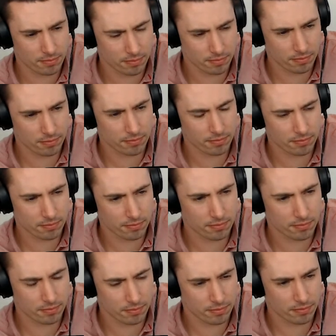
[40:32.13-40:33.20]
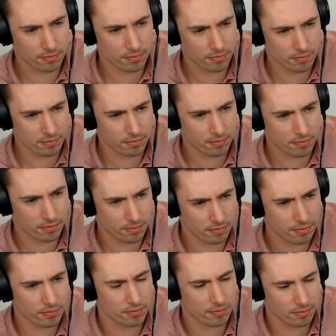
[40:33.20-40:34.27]

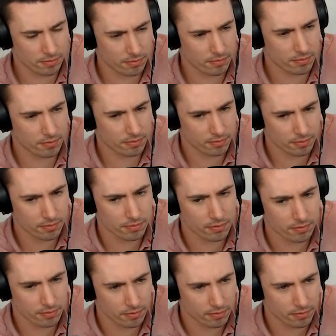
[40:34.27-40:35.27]
The person shown says nothing.